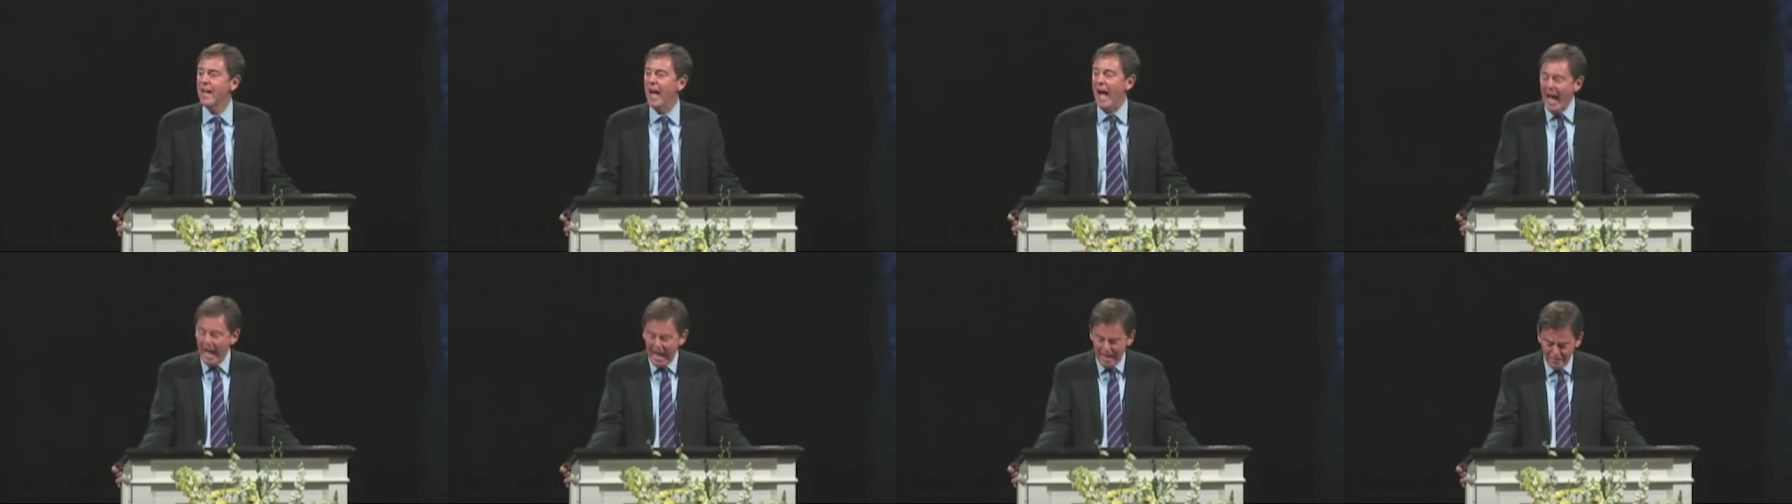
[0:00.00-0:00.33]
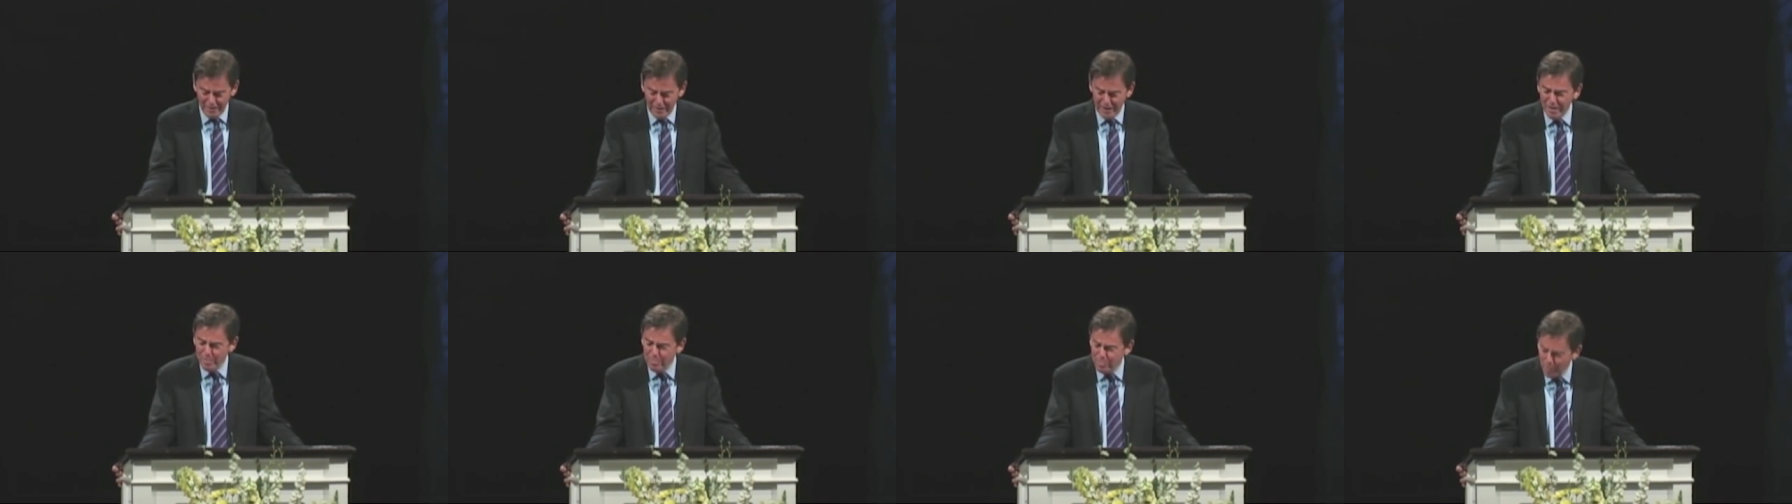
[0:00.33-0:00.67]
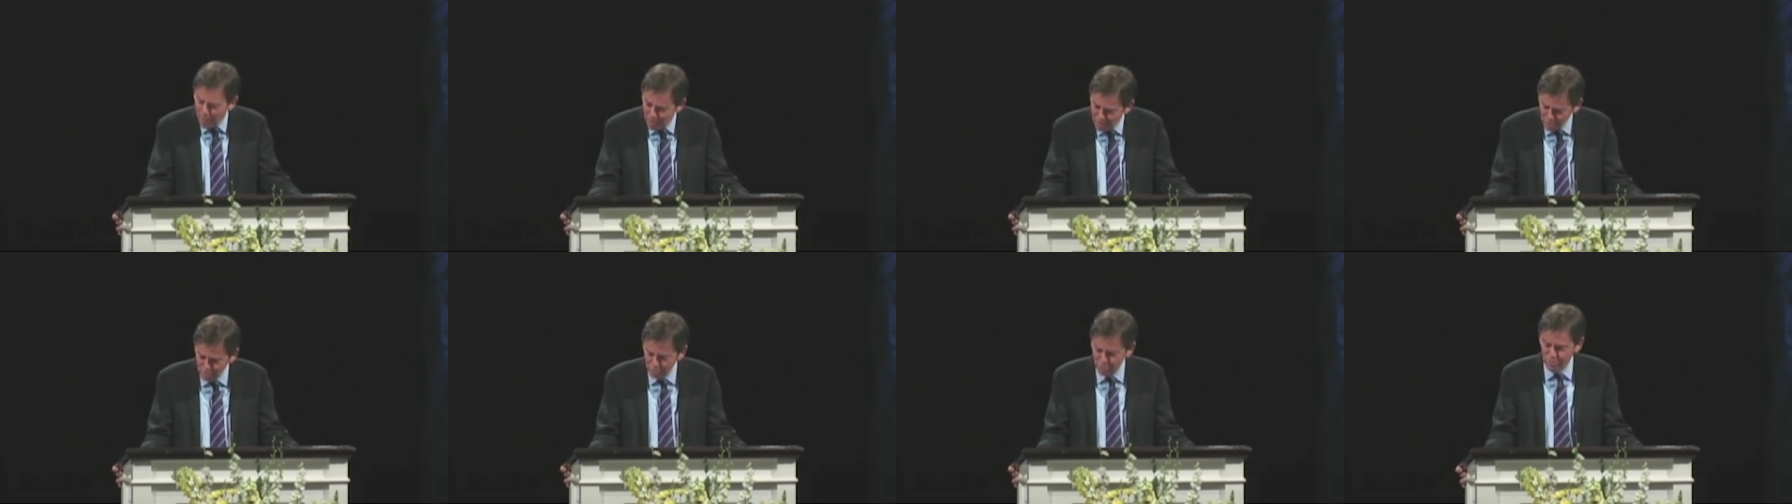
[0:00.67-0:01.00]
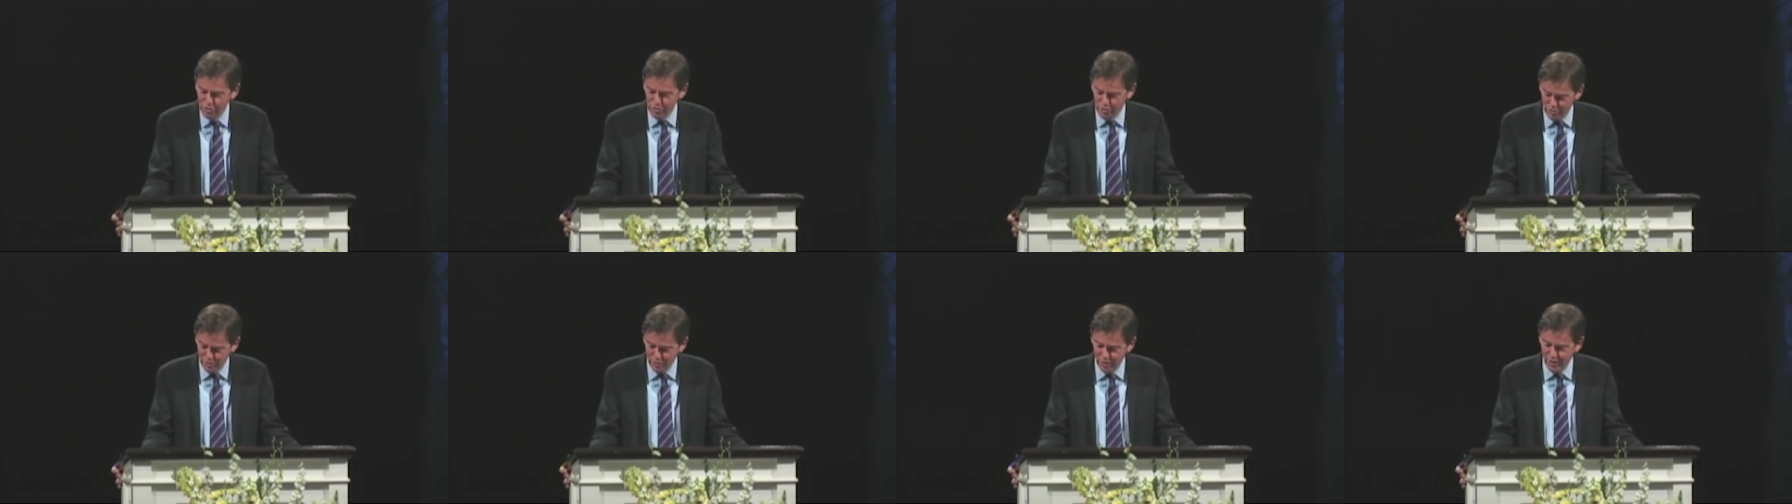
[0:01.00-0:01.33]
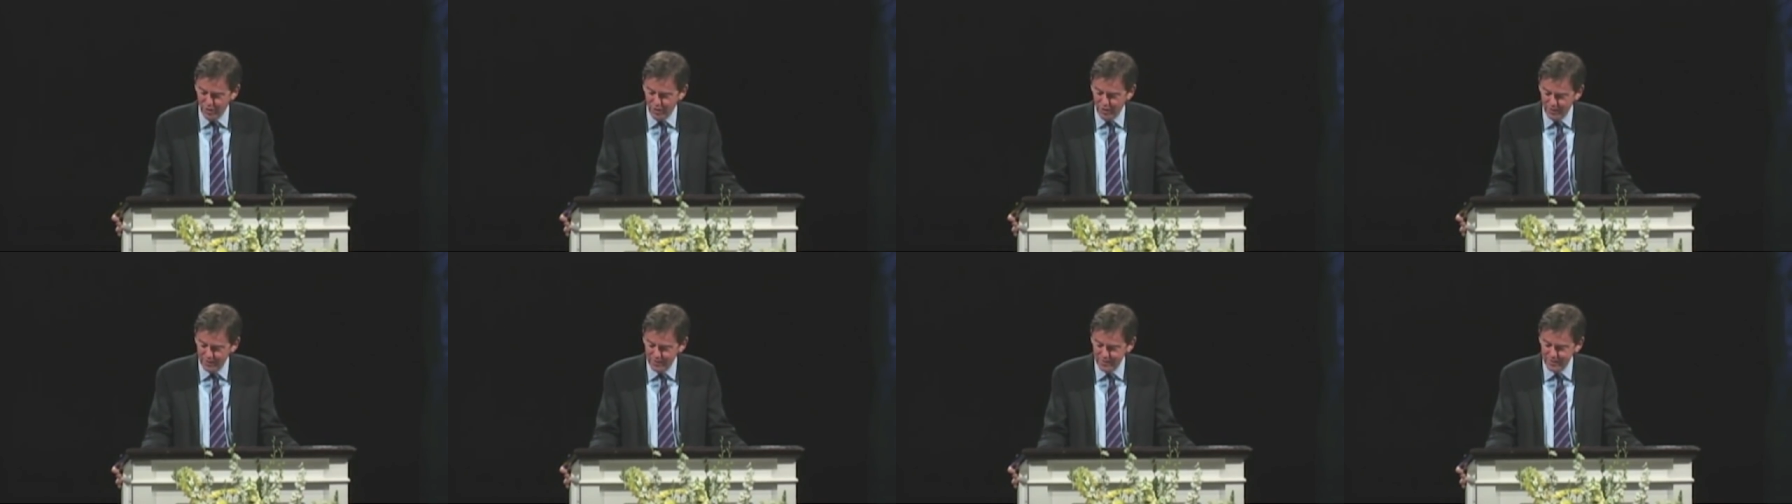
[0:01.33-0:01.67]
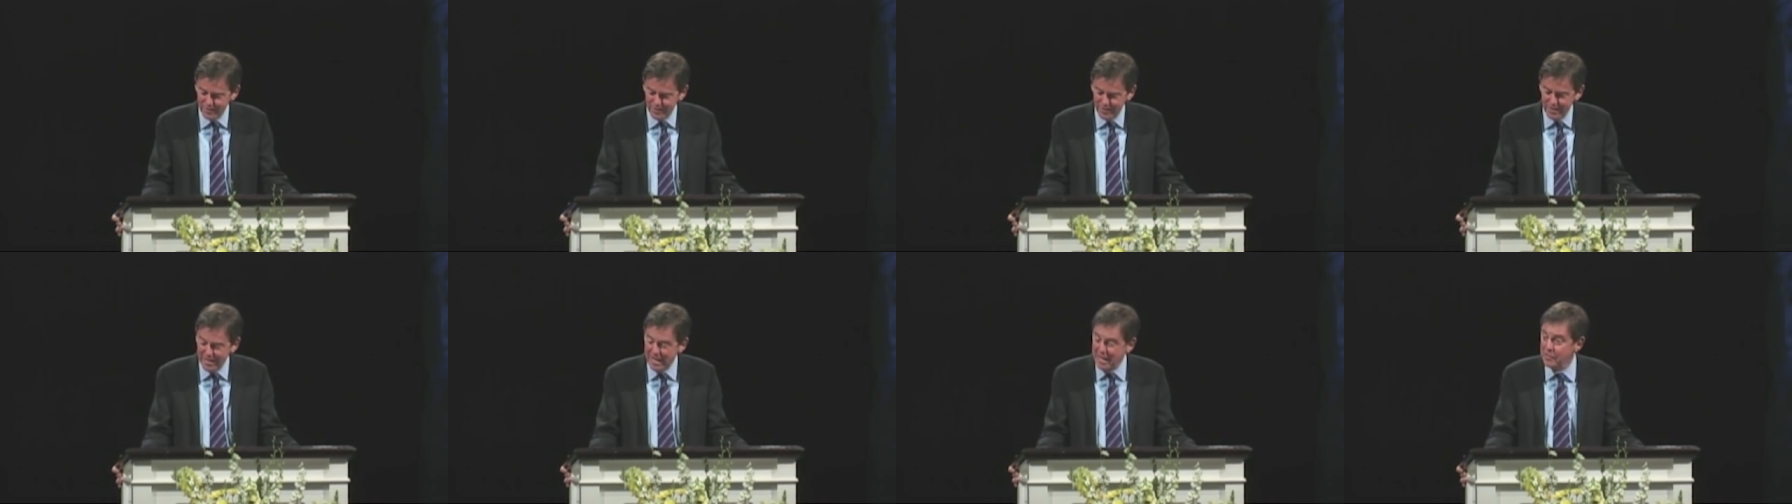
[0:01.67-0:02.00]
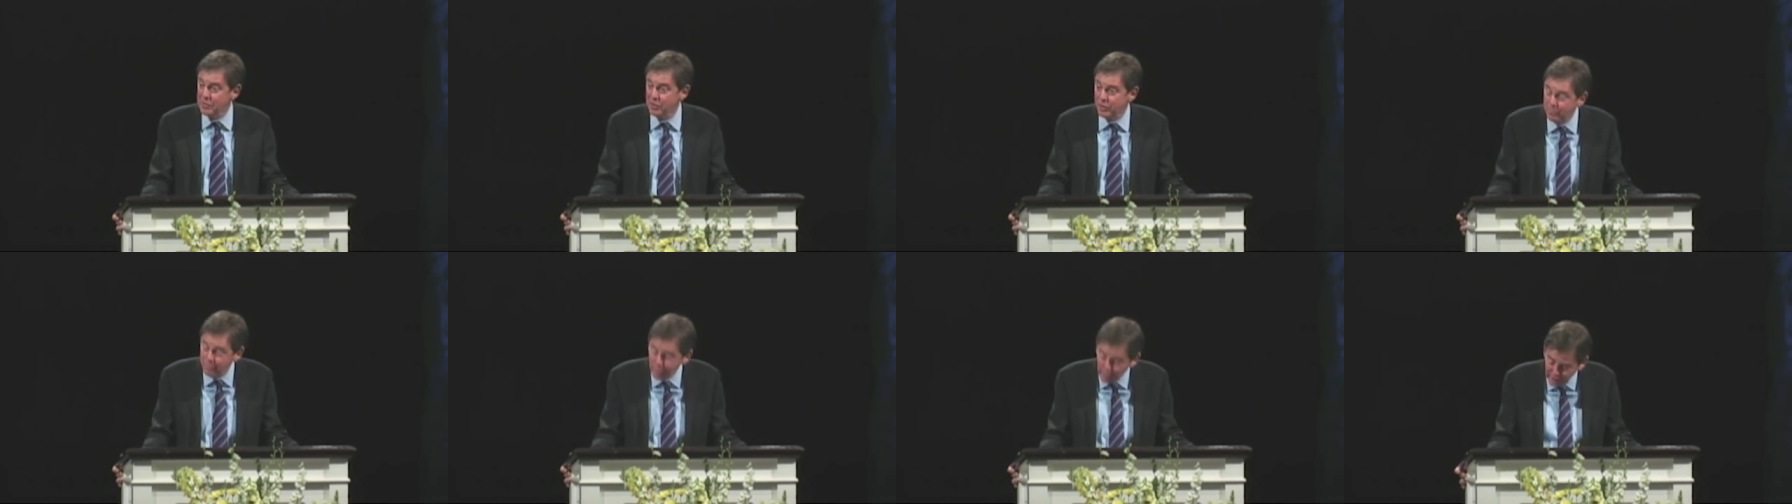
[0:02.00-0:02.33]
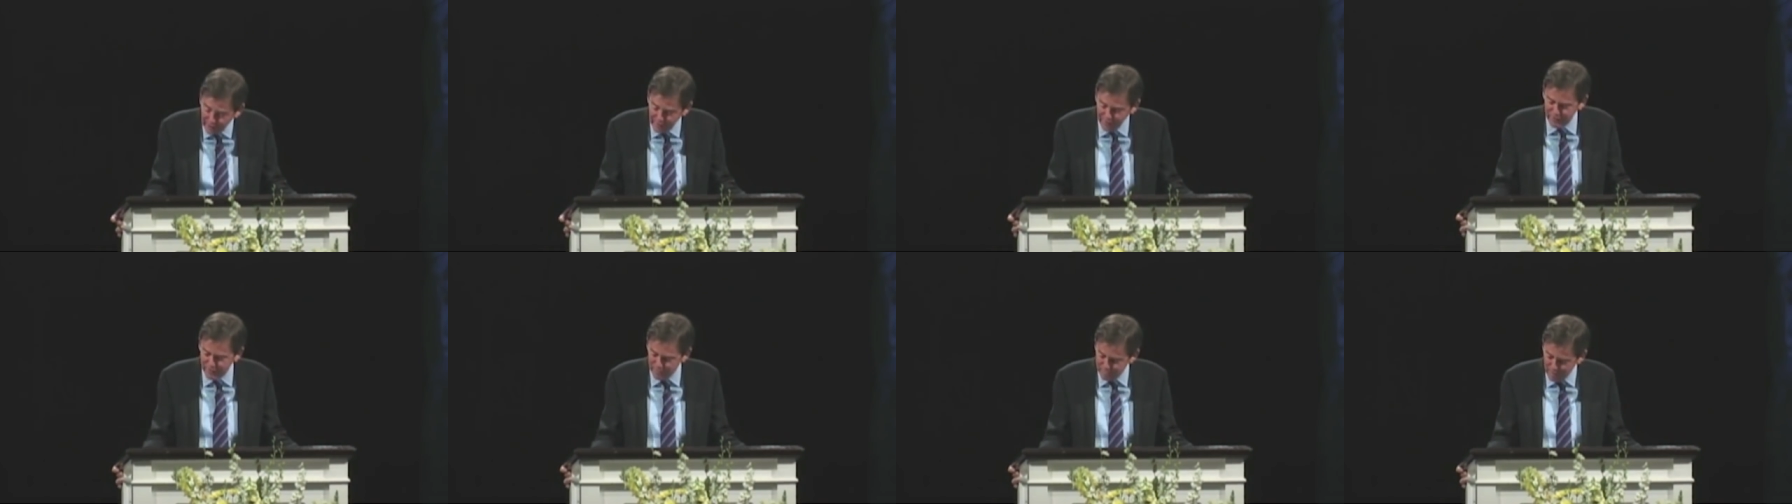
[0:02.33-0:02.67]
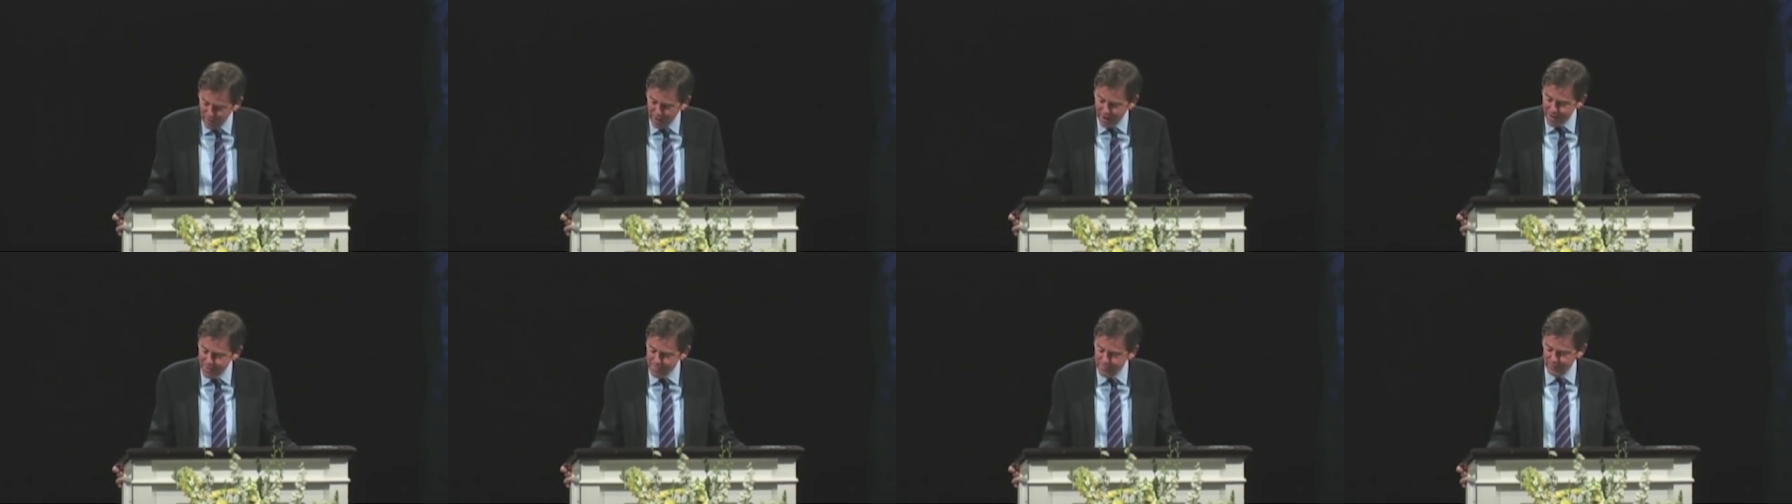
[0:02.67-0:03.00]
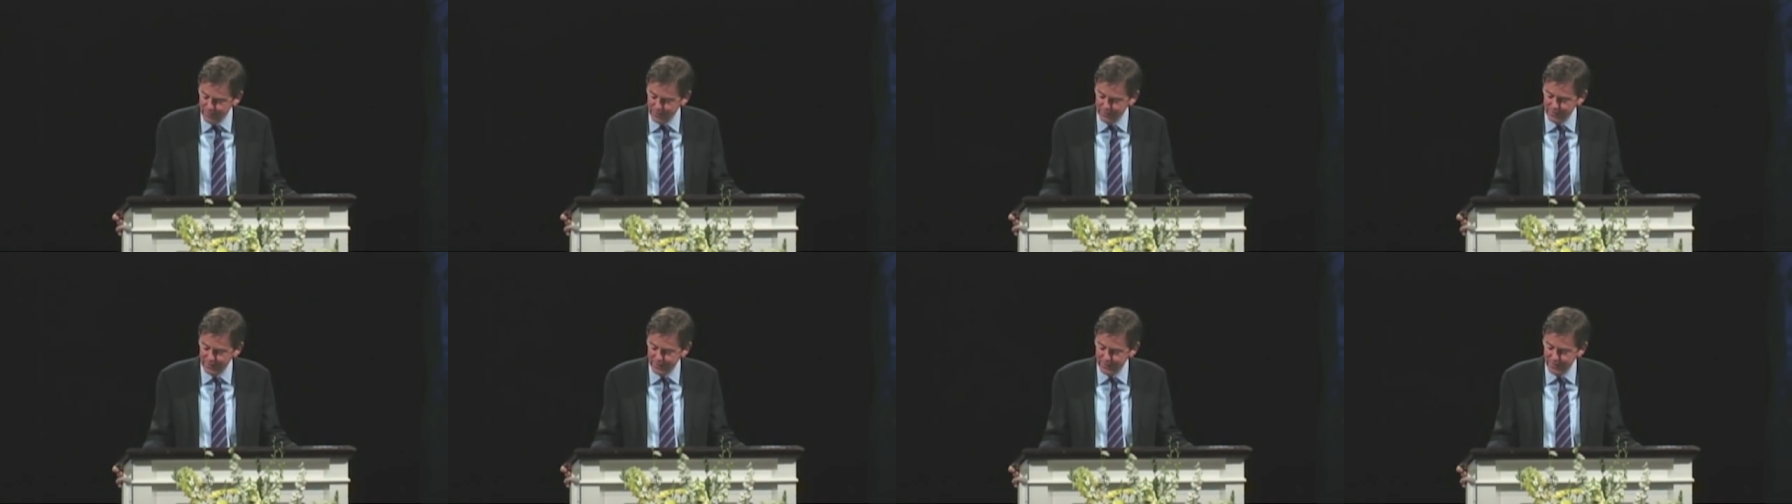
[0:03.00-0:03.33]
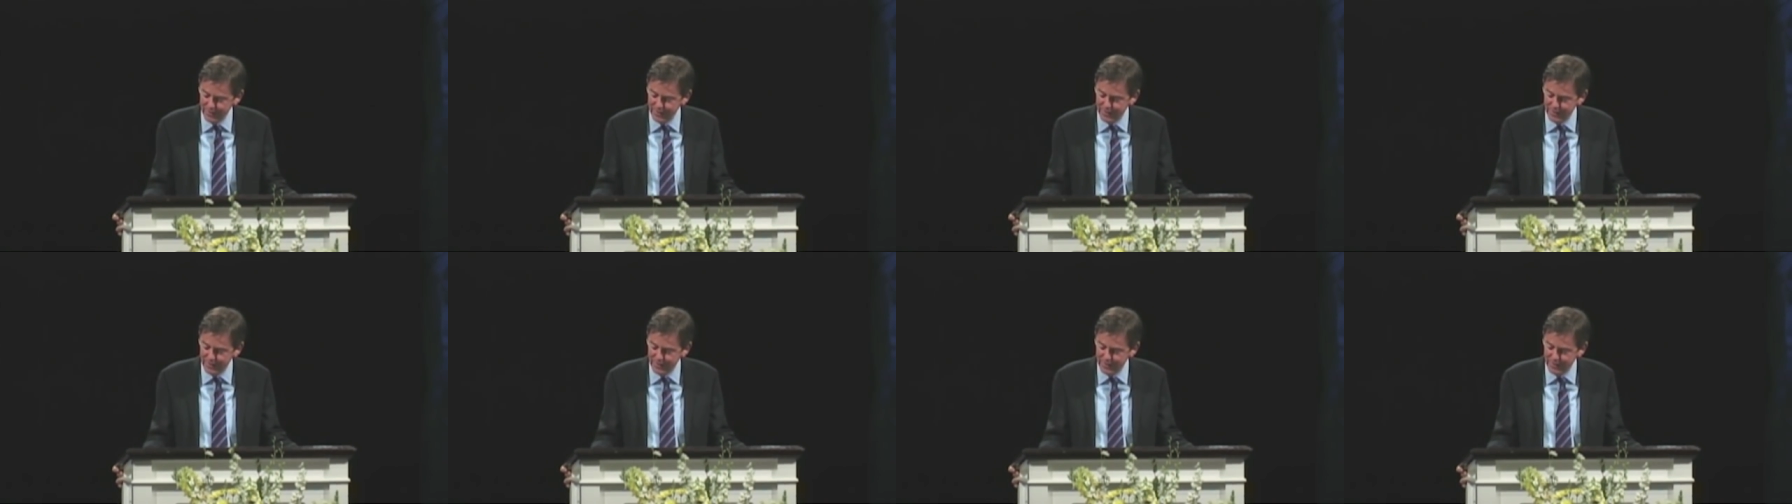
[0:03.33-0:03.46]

and the apostles taught. He has to believe the Bible.